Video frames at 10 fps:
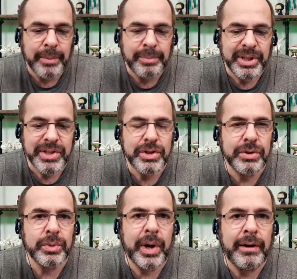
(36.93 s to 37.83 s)
Please
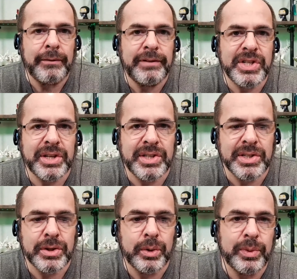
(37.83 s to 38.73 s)
do visit us at
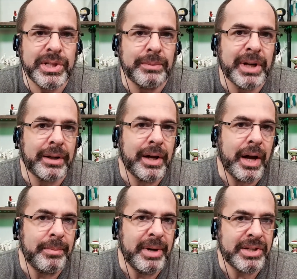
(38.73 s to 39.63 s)

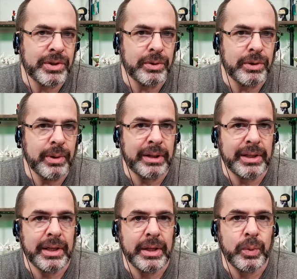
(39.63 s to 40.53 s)
soulewisdom.com,
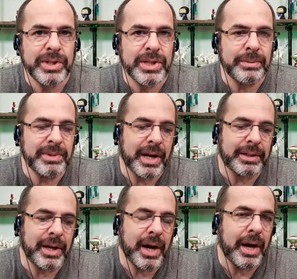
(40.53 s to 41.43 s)
S-O-U-L-E,
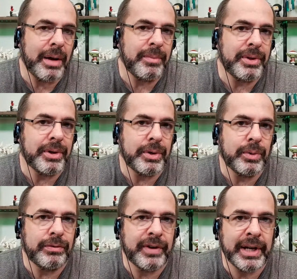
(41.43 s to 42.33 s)
wisdom.com. There you
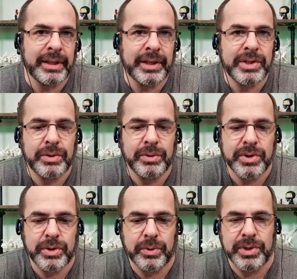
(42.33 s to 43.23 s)
will find links to the
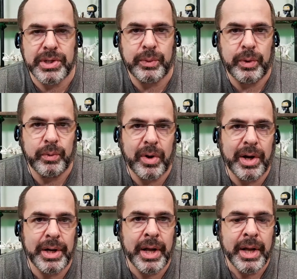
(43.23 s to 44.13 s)
stores that we
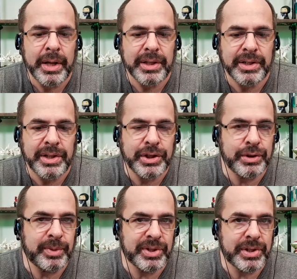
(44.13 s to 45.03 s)
run, the
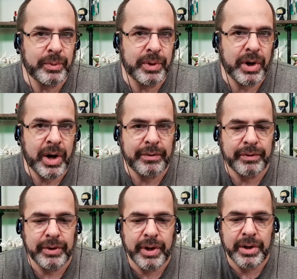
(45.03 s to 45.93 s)
teachables that we
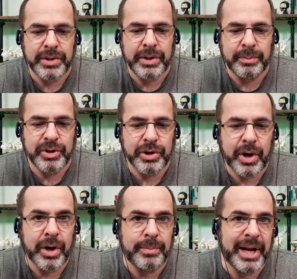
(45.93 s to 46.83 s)
offer, our tip
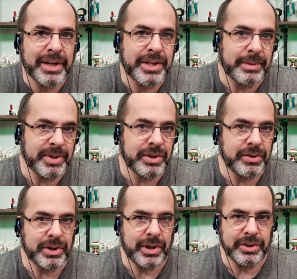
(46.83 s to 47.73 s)
jar, past
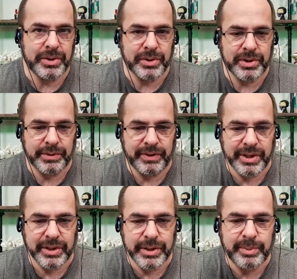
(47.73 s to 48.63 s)
episodes, all those sorts of
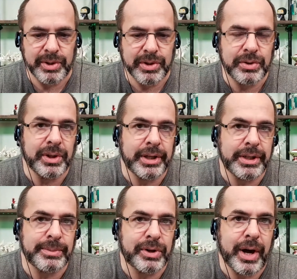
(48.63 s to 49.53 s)
things. Please do like,
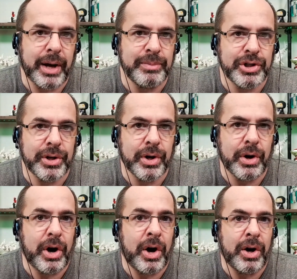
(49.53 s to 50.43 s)
subscribe, share,
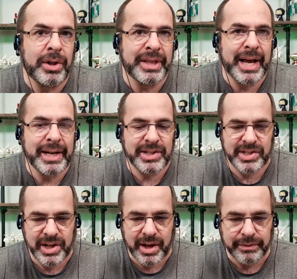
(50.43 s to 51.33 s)
all that
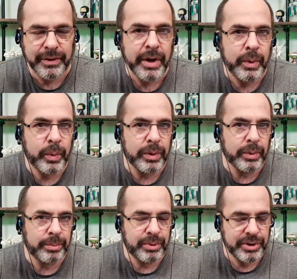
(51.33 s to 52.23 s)
stuff. We would
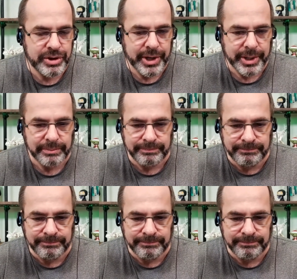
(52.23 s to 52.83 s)
appreciate it.